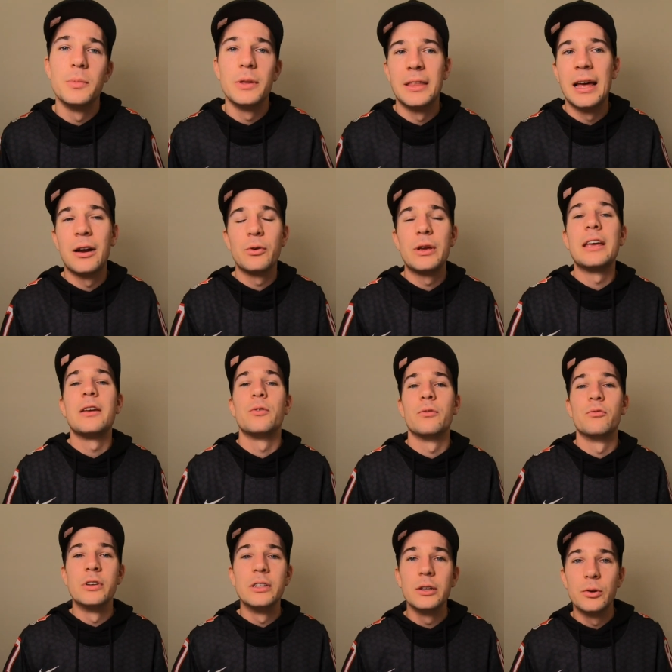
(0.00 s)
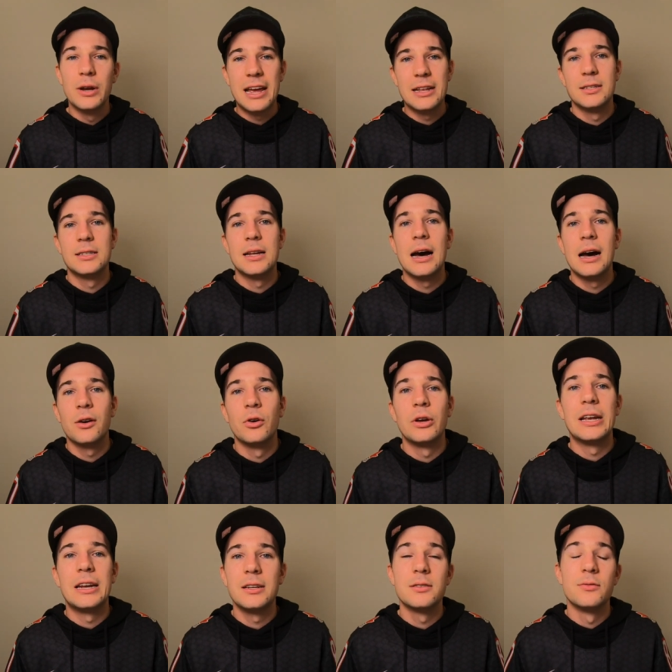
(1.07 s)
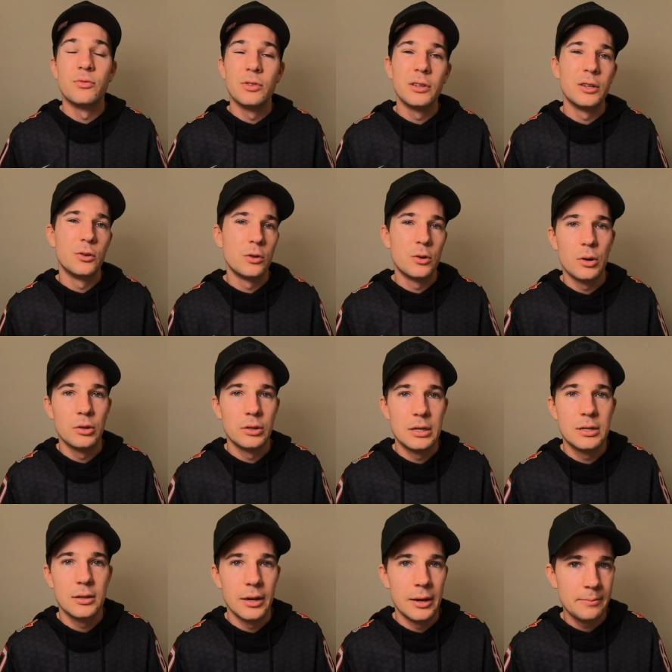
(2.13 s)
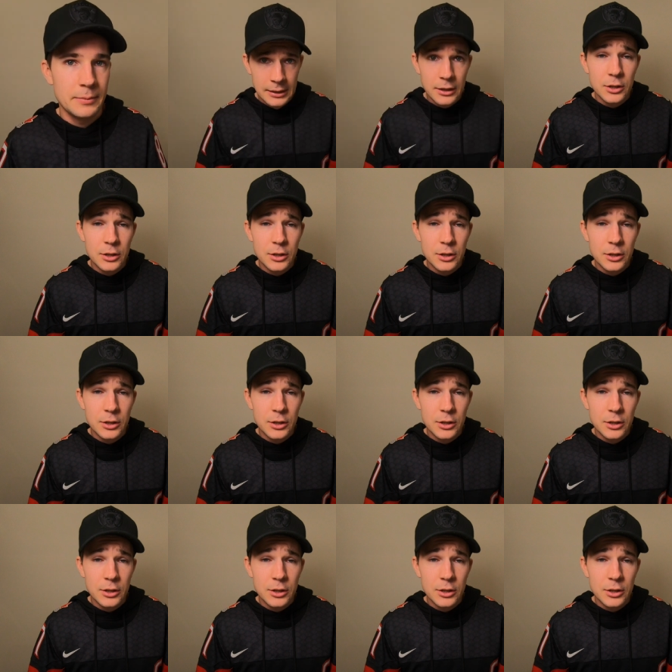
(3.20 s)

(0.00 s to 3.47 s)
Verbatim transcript: but that'll get you a really good head start on getting some really good quality sleep.